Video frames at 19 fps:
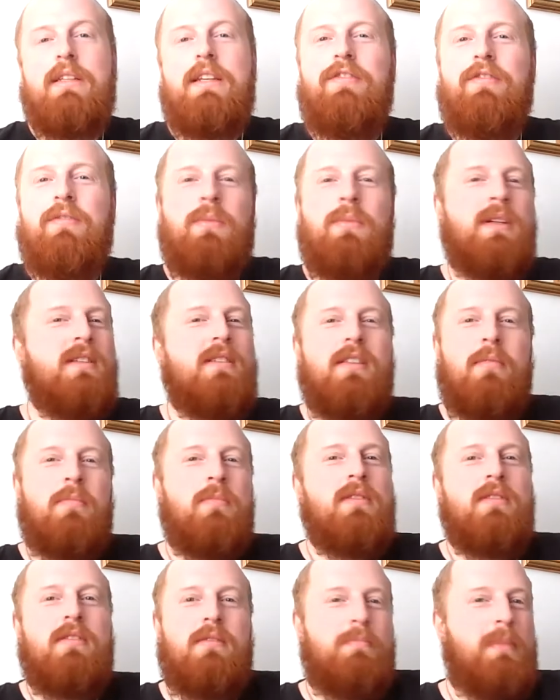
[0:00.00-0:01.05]
even when
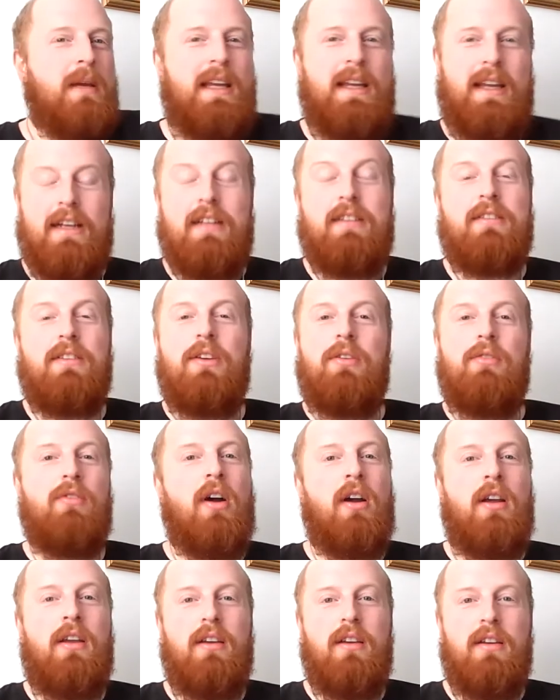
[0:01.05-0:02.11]
someone's speaking to
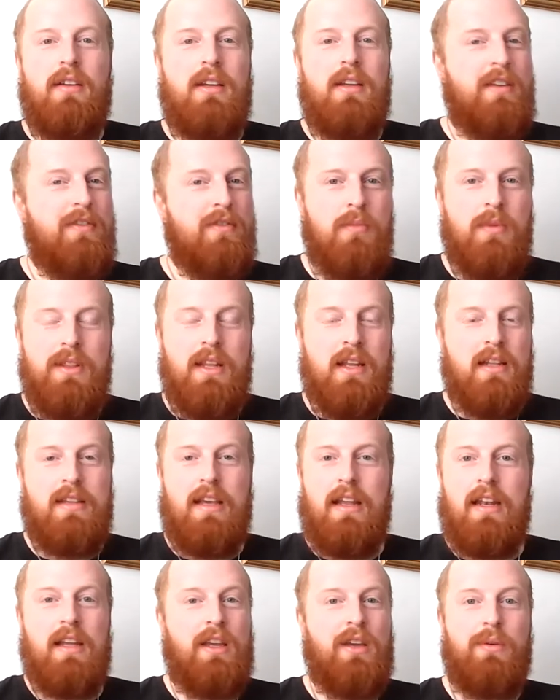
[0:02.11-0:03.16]
you, right, even when they're
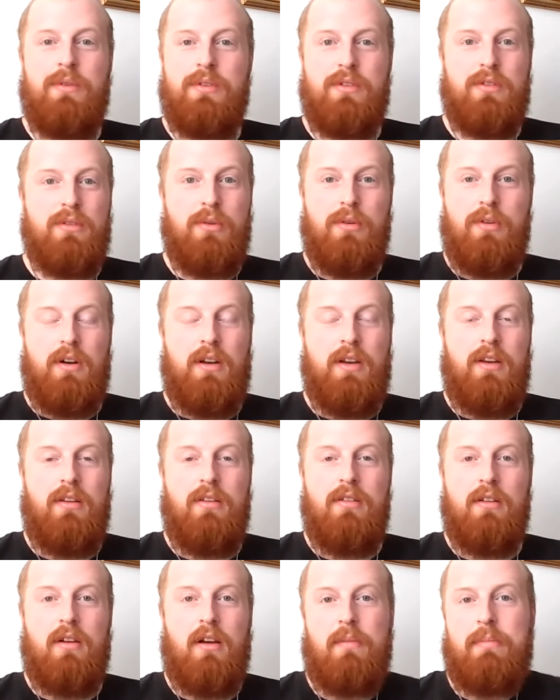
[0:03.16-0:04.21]
telling you a story
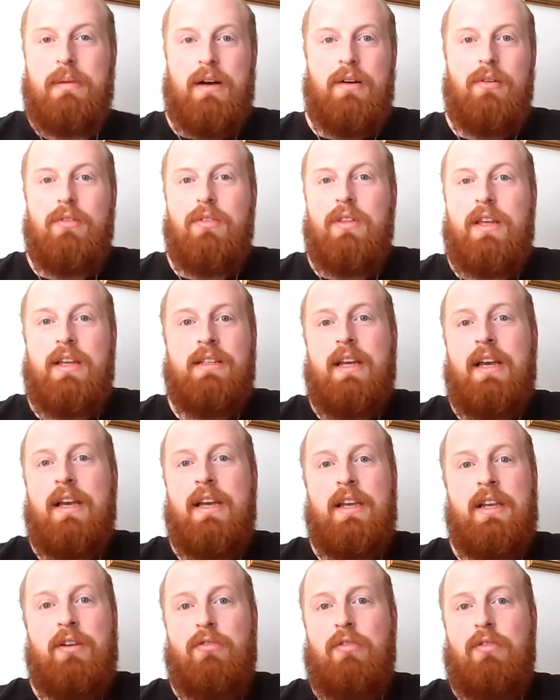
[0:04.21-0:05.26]
about their
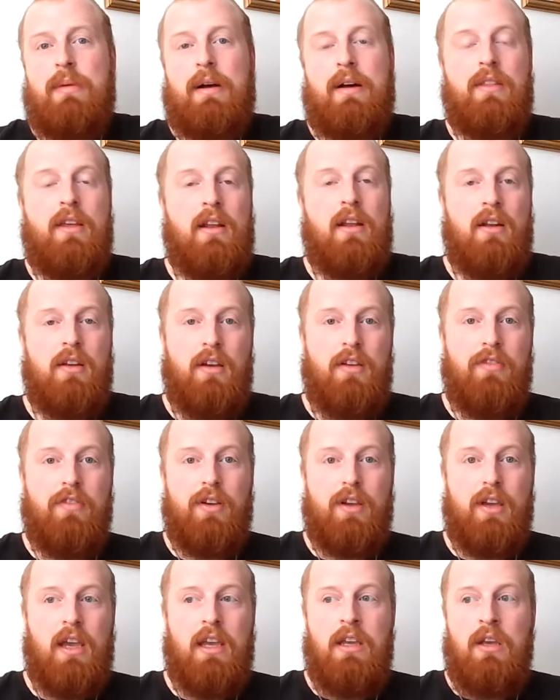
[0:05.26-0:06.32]
day or about their life,
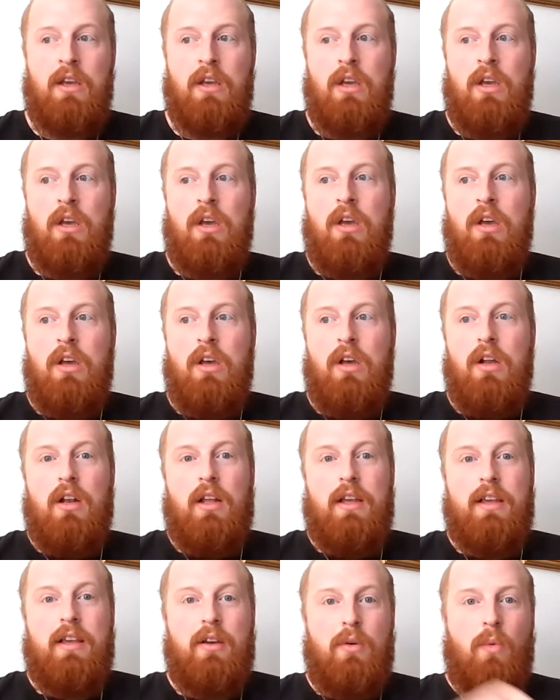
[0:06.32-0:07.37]
okay,
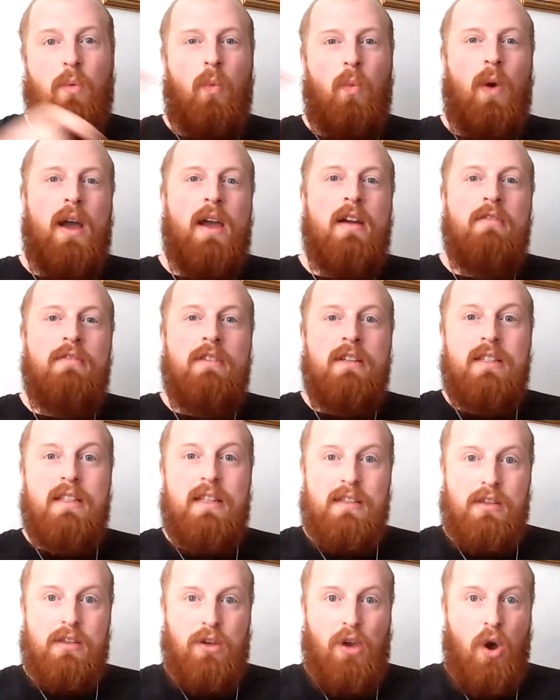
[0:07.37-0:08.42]
like, where is
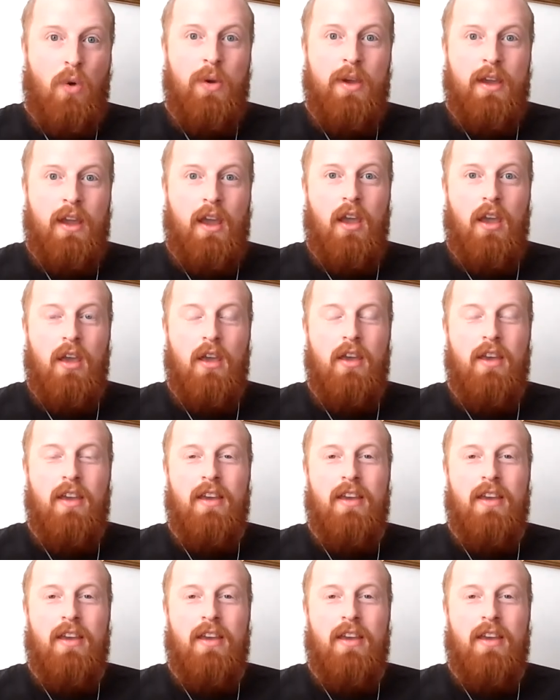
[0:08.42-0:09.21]
this going